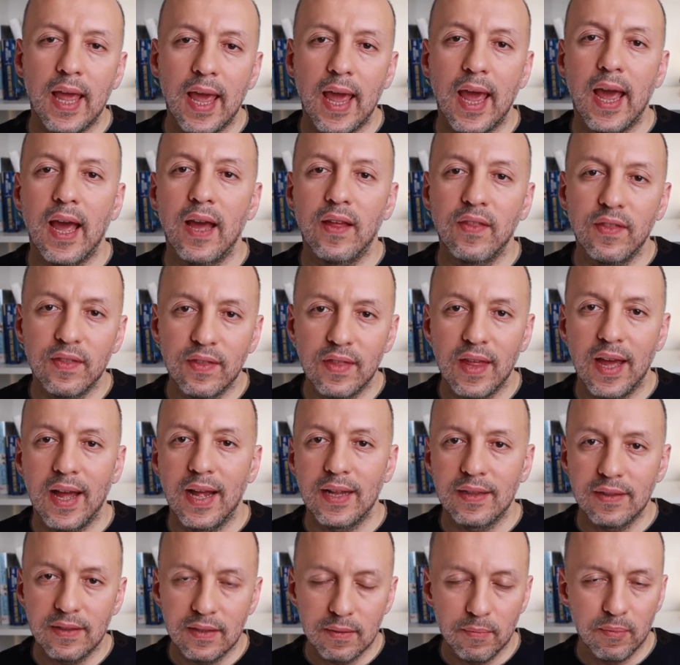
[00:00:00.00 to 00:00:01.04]
and
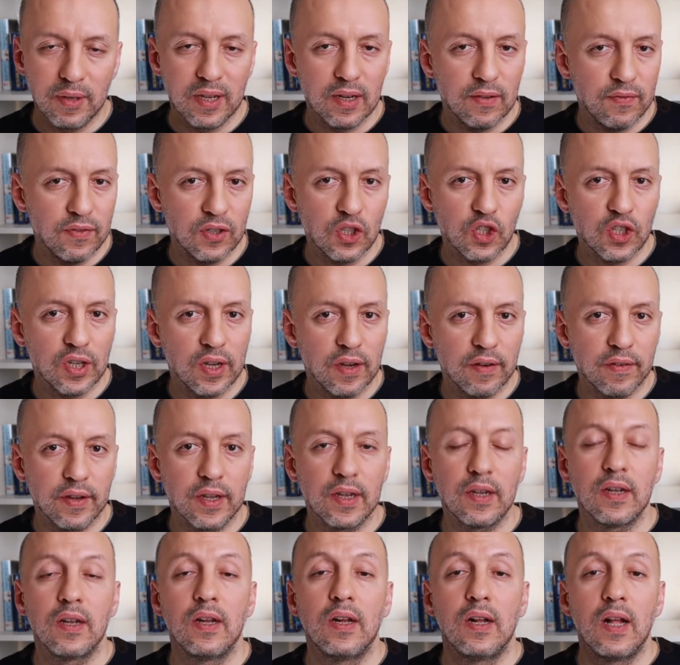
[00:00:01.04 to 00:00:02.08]
that the
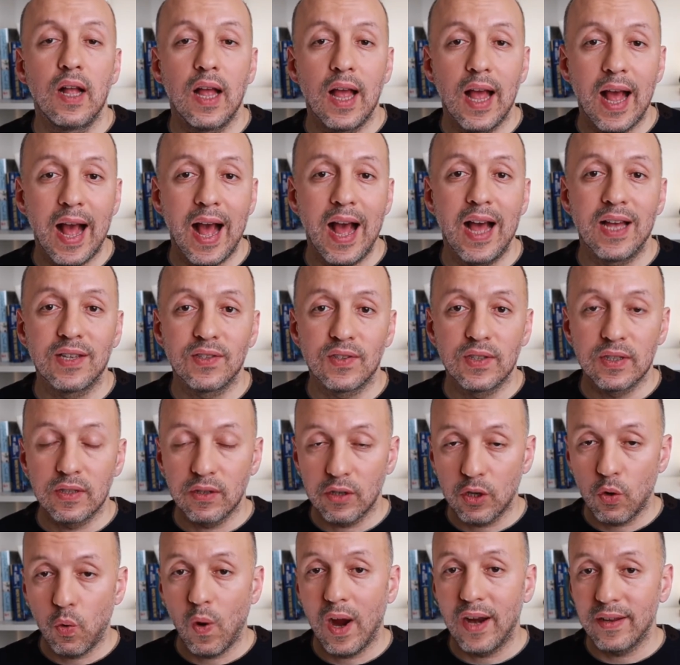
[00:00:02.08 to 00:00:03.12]
beneficiary has the
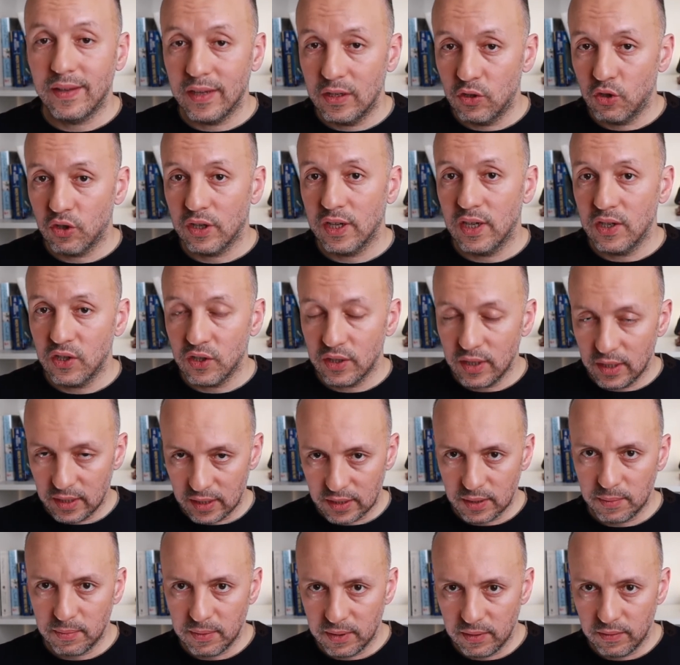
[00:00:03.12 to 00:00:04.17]
required education and
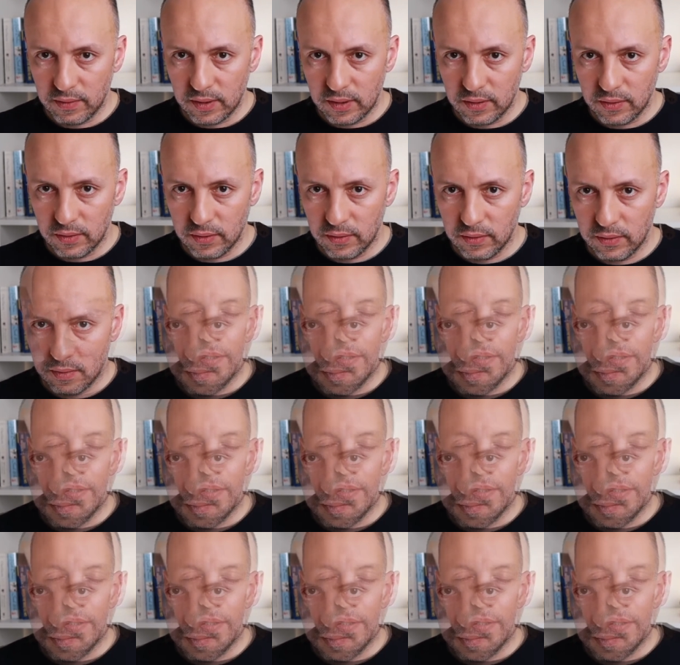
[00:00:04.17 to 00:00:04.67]
experience.